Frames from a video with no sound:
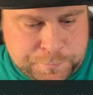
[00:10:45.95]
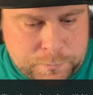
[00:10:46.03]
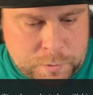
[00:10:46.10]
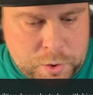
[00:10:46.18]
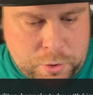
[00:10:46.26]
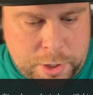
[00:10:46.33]

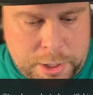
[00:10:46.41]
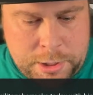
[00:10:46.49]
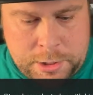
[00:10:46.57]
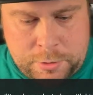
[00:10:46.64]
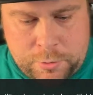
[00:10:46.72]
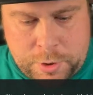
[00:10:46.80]
Ukraine
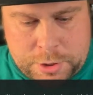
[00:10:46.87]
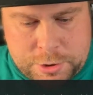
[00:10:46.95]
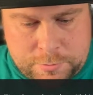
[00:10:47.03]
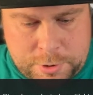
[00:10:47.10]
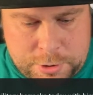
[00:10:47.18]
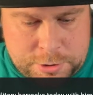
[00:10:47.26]
hit
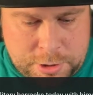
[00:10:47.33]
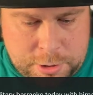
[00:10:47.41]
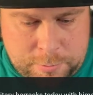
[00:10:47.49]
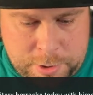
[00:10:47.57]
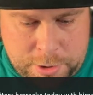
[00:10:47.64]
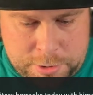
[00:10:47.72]
Russian military
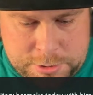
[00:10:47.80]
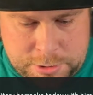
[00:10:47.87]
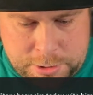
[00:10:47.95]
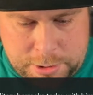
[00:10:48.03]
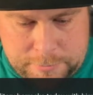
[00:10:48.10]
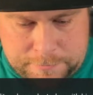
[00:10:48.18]
barracks
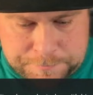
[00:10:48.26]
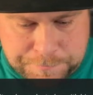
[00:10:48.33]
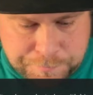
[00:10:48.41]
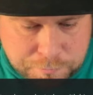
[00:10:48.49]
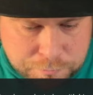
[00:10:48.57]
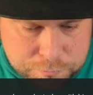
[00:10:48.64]
today
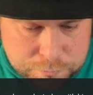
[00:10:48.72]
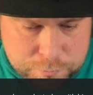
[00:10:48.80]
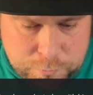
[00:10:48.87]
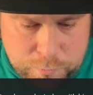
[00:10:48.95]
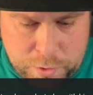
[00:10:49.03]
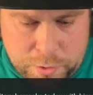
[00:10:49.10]

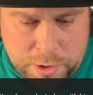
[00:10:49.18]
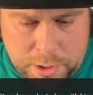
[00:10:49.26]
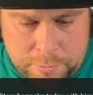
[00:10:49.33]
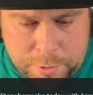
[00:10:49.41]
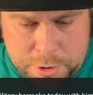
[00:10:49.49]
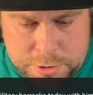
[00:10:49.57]
with
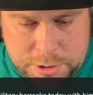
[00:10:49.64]
HIMARS.